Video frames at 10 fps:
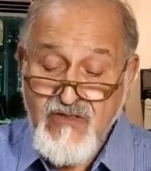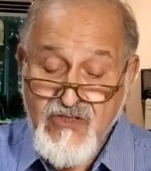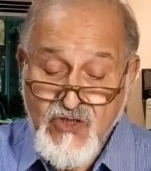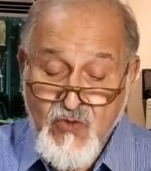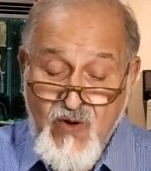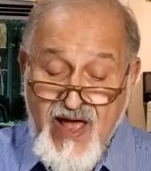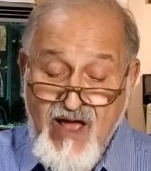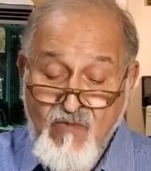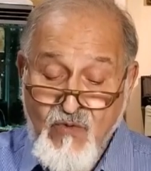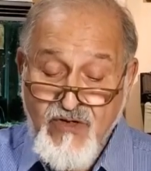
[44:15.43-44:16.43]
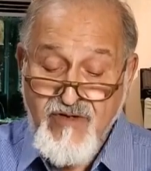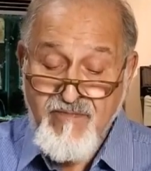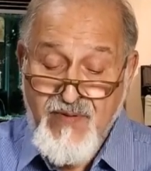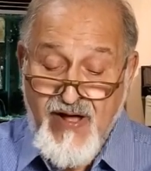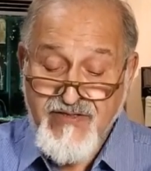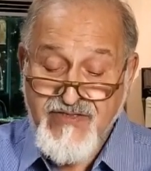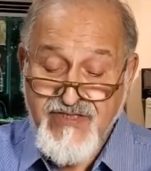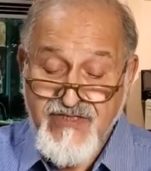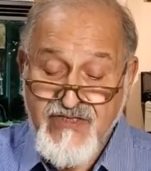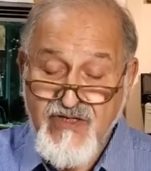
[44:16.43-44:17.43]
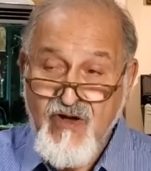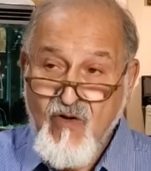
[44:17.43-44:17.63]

square wooden boxes